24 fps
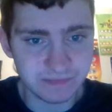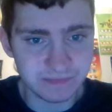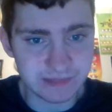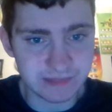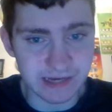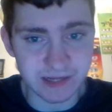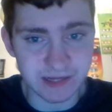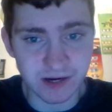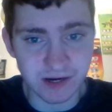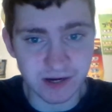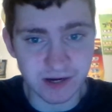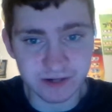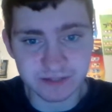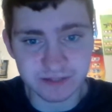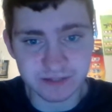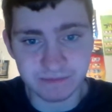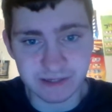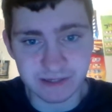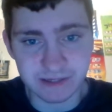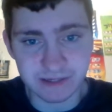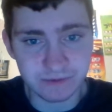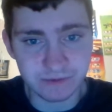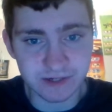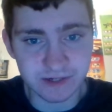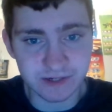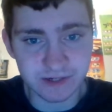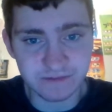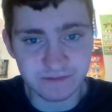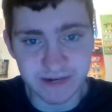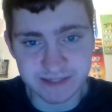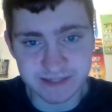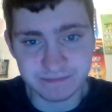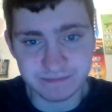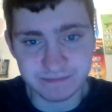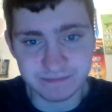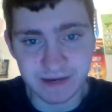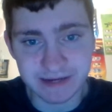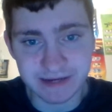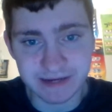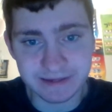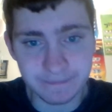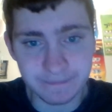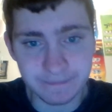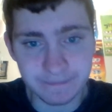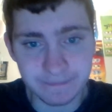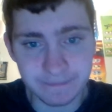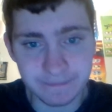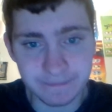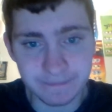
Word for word: not ours. But we're affected by it.